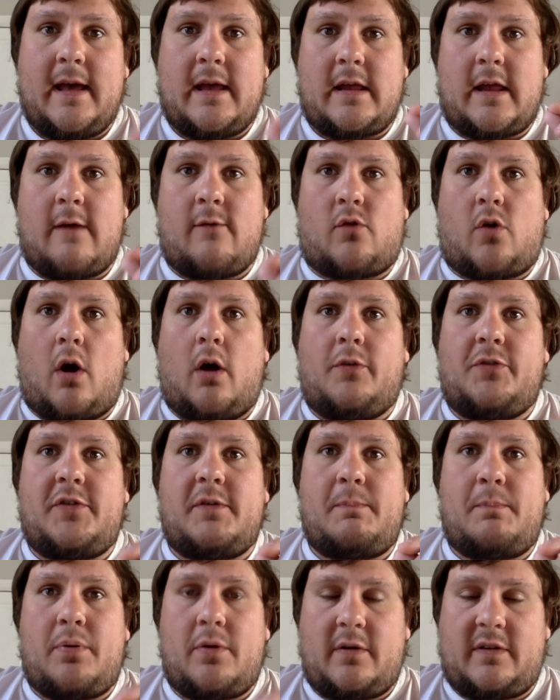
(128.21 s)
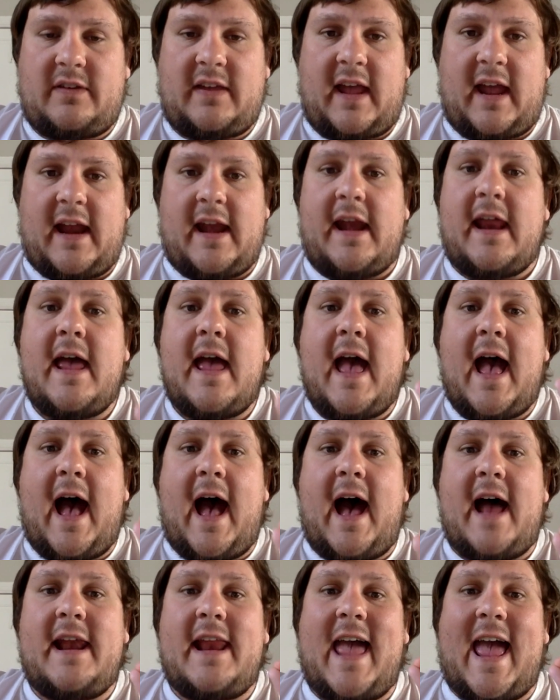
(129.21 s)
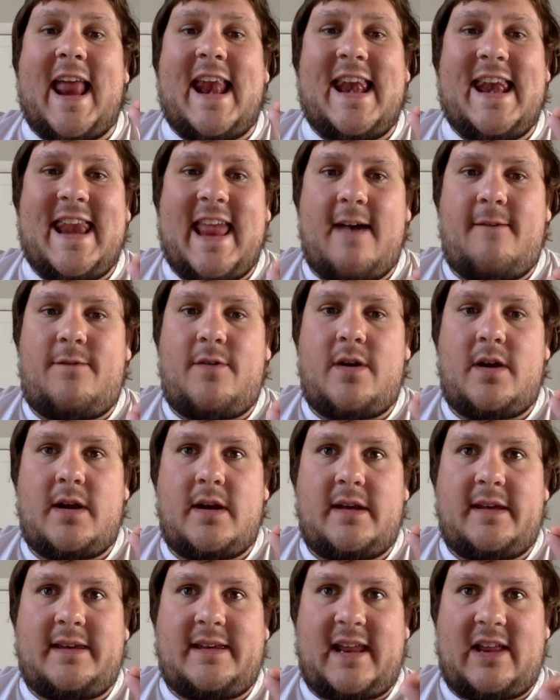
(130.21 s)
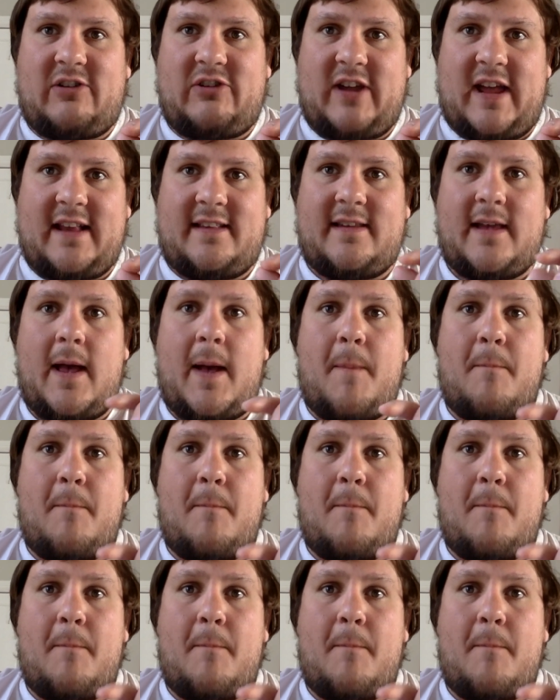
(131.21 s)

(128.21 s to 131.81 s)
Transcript: you've got to put in an 11-digit